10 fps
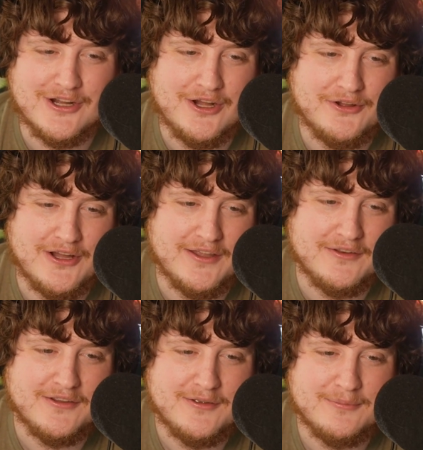
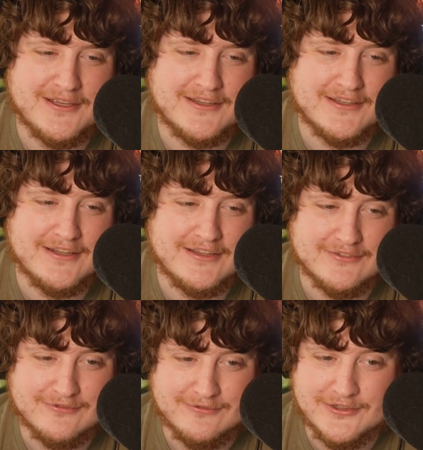on. Make it as
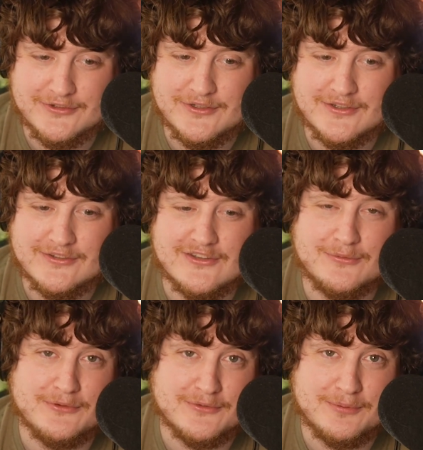visually
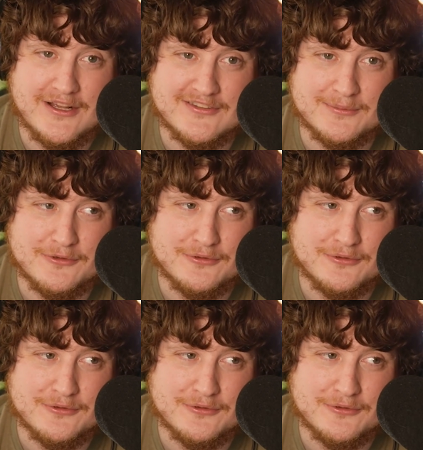accessible as possible.